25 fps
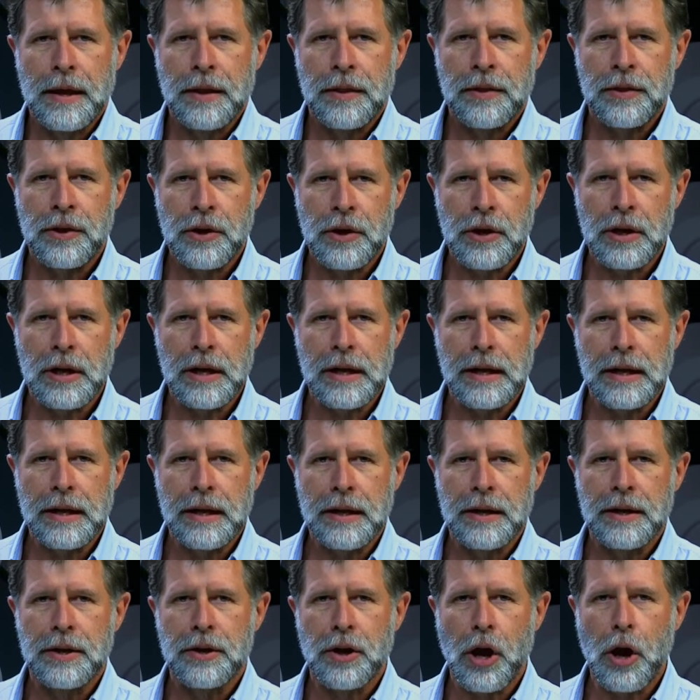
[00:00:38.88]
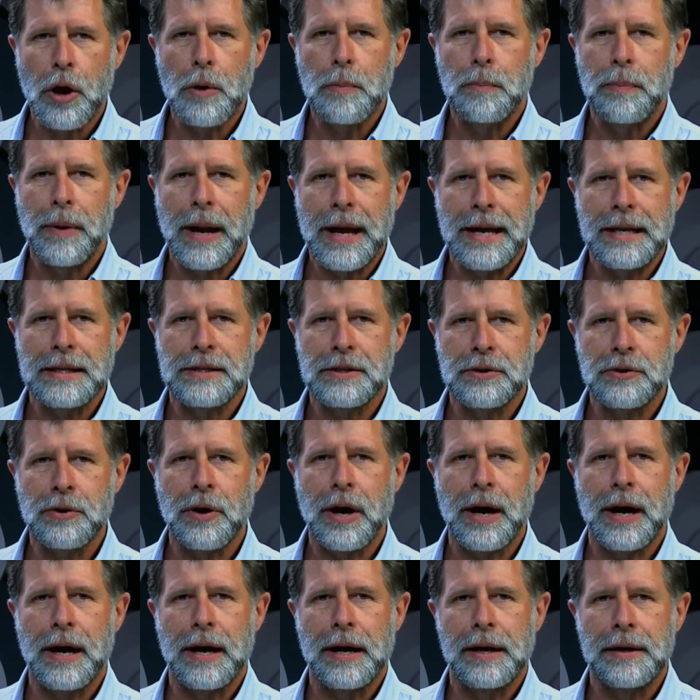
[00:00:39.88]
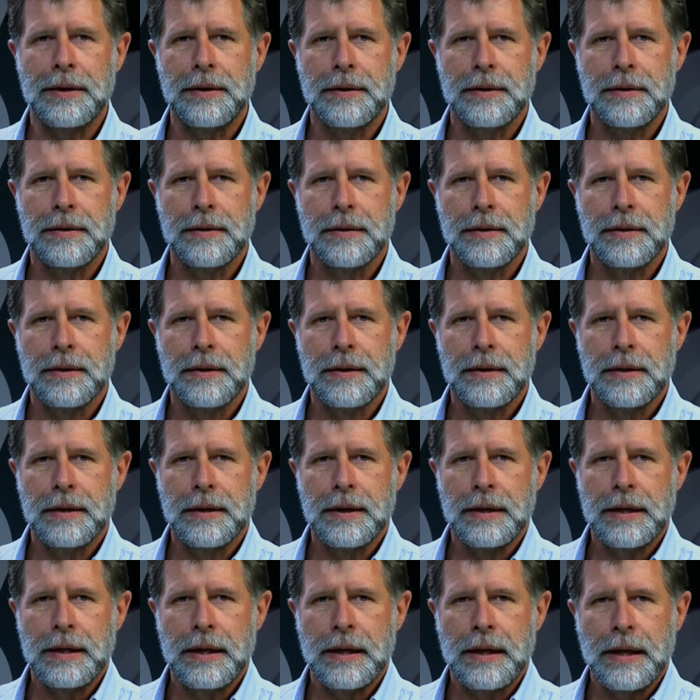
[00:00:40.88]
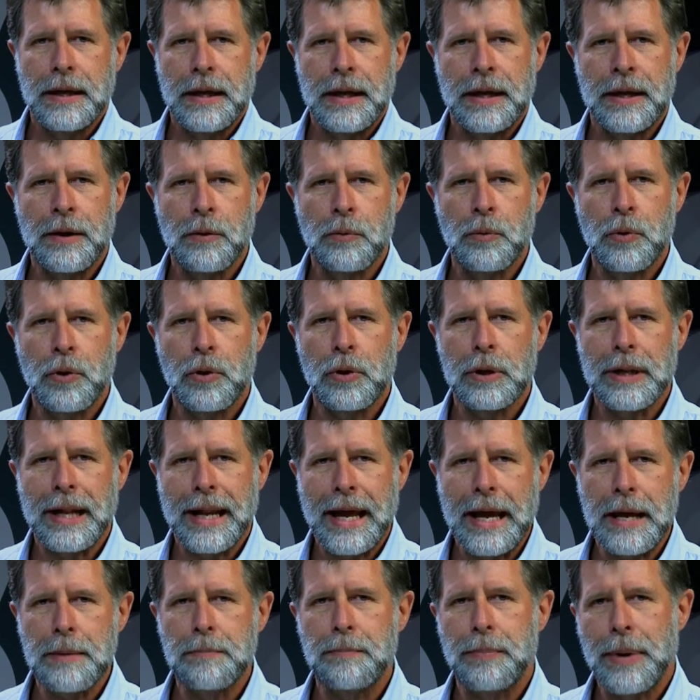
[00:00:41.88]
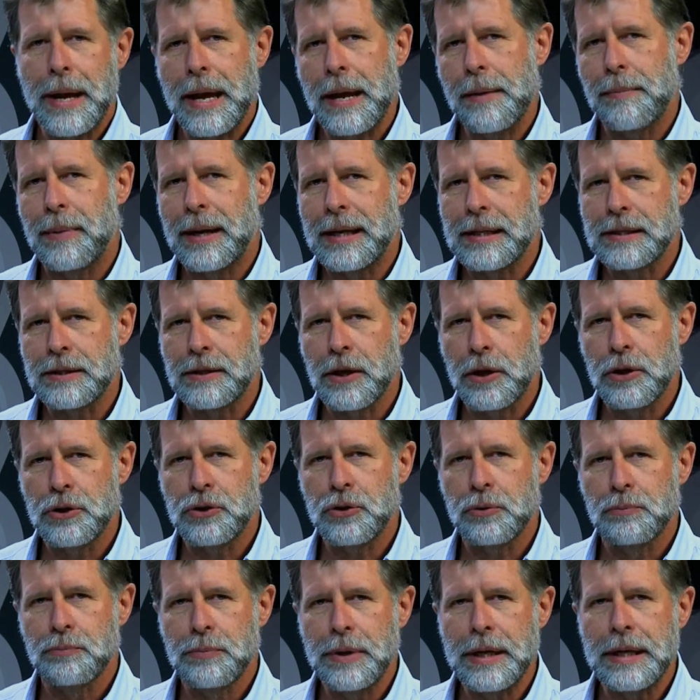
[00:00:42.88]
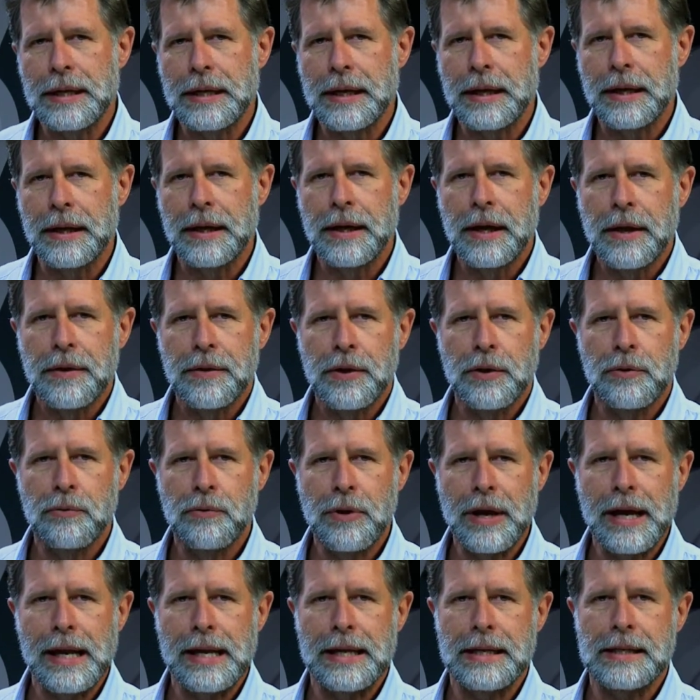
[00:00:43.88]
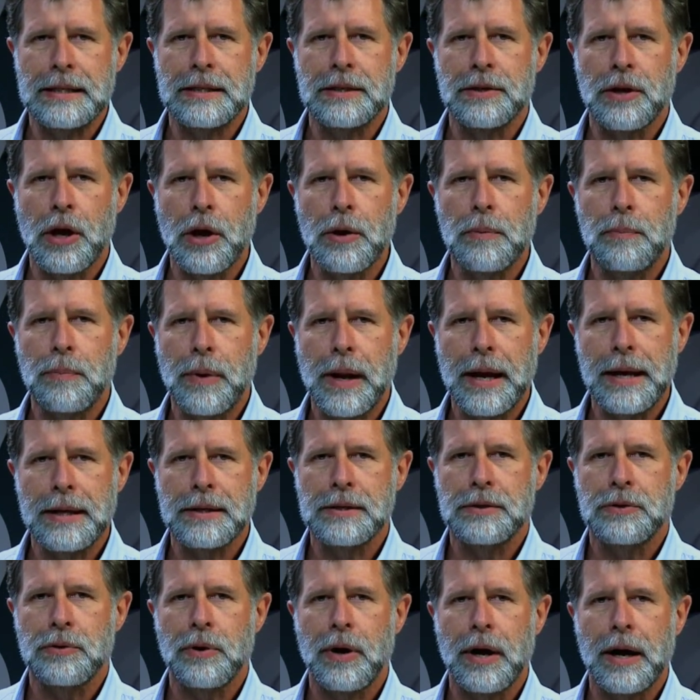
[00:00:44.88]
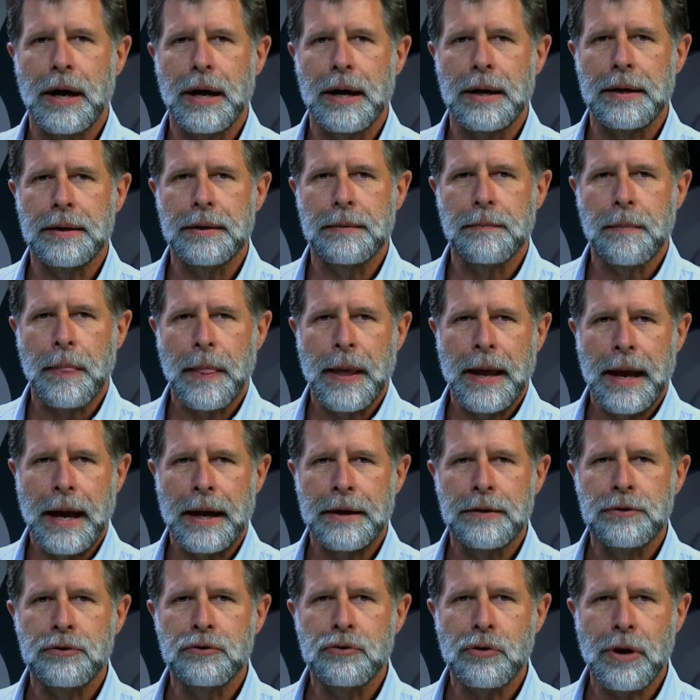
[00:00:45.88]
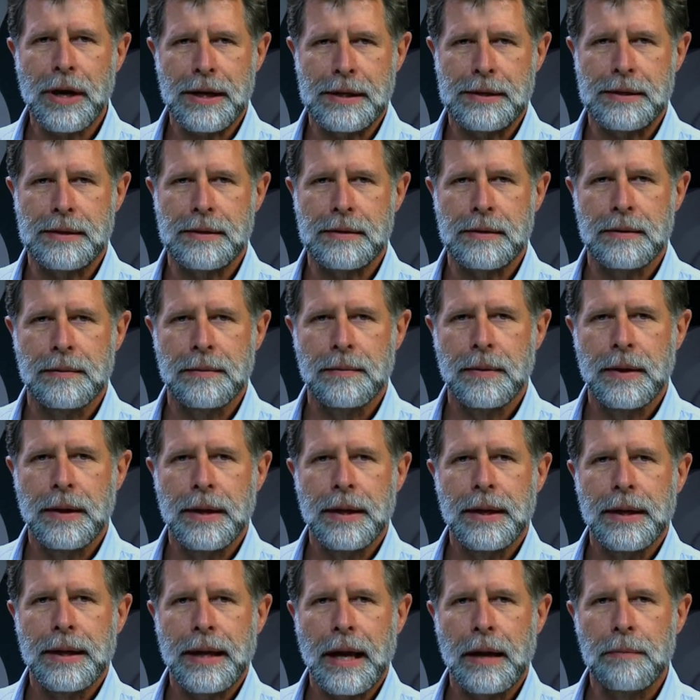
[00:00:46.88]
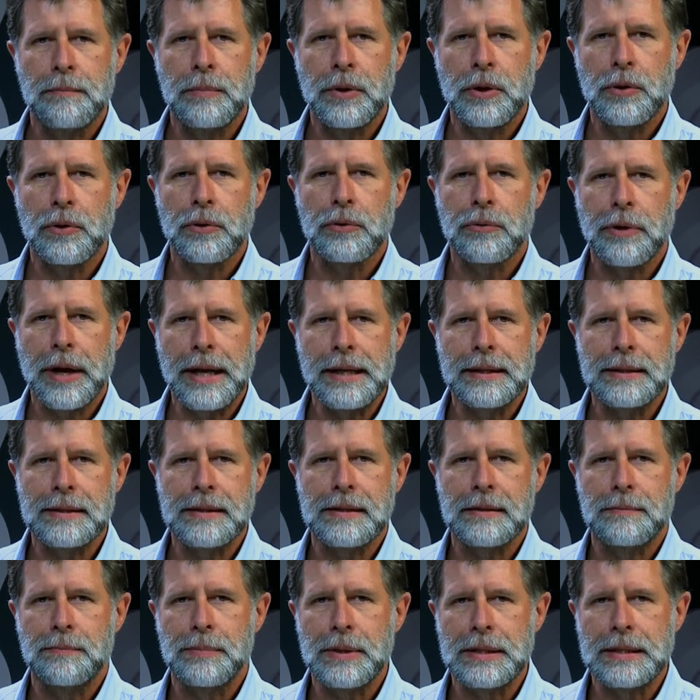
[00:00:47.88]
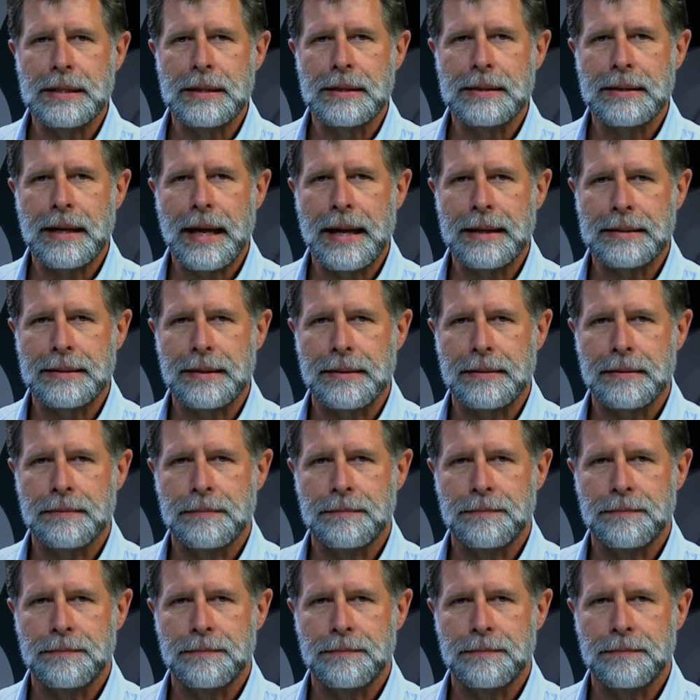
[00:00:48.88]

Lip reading: Thirdly, no place to hide. In a world laid bare by social media, there really is no place to hide, and trust can be your greatest business asset.